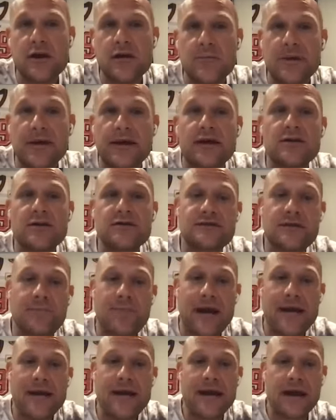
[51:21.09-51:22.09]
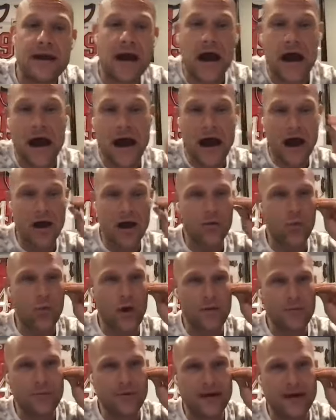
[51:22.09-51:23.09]
because depending on
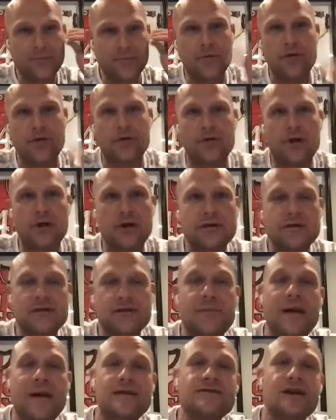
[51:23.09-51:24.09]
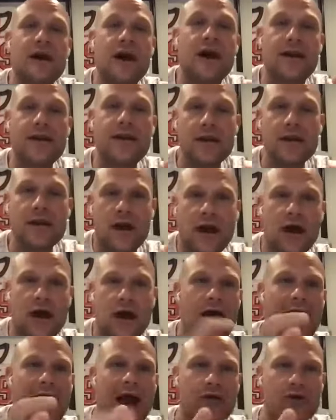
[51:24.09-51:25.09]
when people depends on uh,
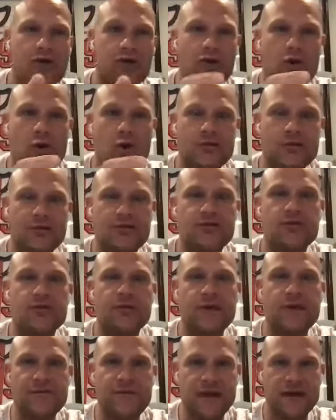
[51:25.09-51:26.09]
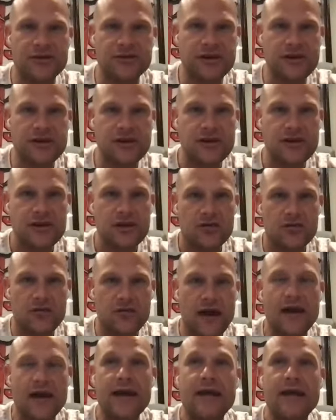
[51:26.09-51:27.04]
how you're going to do the eviction, right?